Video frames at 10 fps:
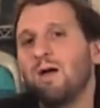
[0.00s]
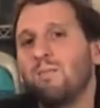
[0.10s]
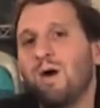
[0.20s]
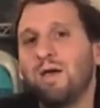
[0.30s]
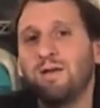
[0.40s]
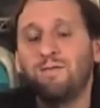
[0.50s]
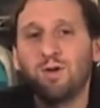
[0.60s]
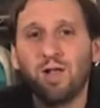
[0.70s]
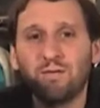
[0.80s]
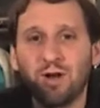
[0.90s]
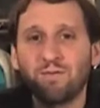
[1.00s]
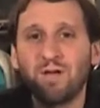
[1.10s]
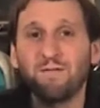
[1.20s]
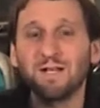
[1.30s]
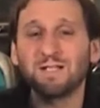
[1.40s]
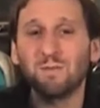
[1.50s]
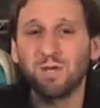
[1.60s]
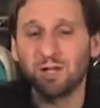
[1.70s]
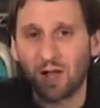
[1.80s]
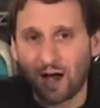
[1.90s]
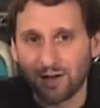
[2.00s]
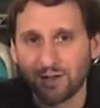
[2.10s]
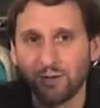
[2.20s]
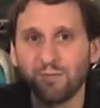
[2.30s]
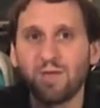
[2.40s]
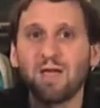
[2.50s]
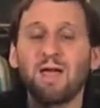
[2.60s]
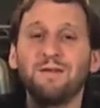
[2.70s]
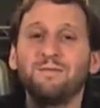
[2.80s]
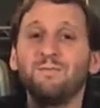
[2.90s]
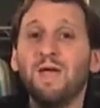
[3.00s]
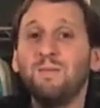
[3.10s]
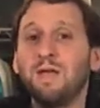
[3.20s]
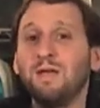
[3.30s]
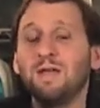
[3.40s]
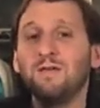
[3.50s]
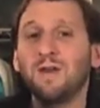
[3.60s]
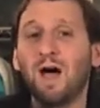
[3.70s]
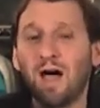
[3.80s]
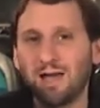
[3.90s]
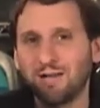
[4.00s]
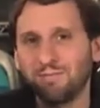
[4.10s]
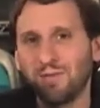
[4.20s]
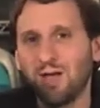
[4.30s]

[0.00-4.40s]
But if you're clever enough, you can find something to lock it to, and maybe even hide it.